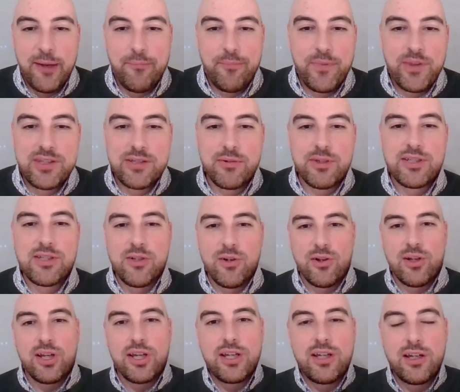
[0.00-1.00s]
So it's not
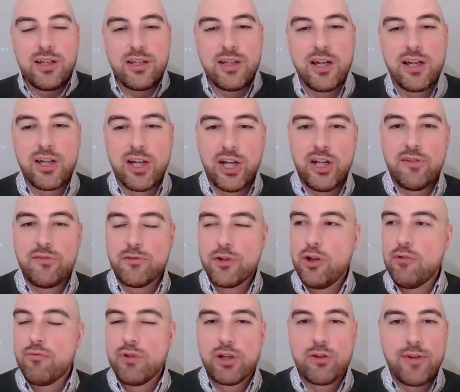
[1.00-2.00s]
like I kind of
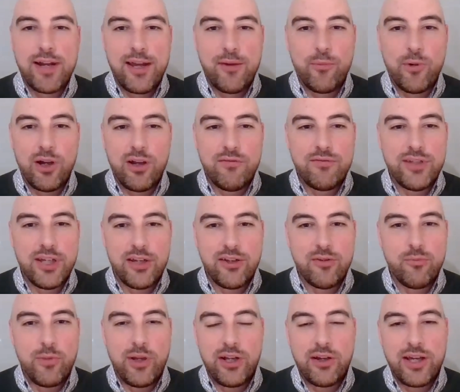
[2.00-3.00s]
regret what I've done
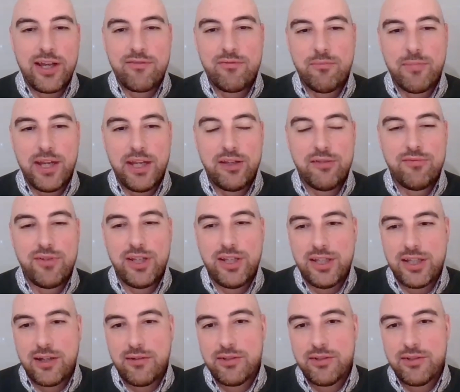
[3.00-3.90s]
and when I haven't made a video.